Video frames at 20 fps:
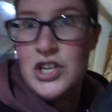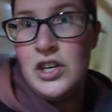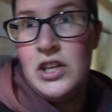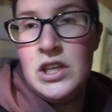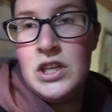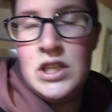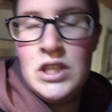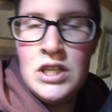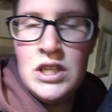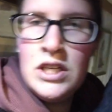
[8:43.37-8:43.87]

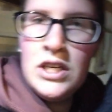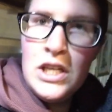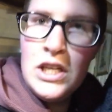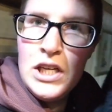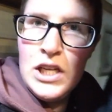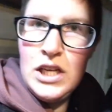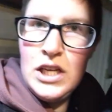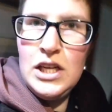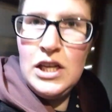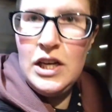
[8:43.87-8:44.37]
hunt
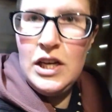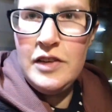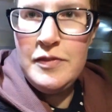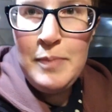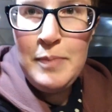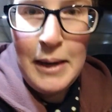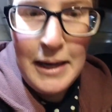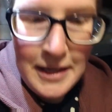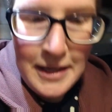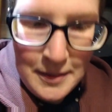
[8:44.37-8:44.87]
of
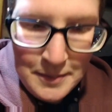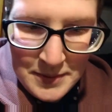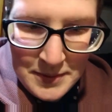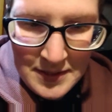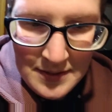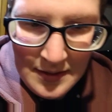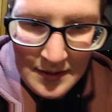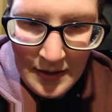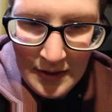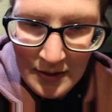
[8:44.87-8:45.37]
pipes,
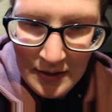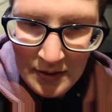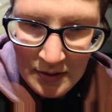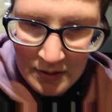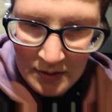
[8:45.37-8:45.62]
isn't it?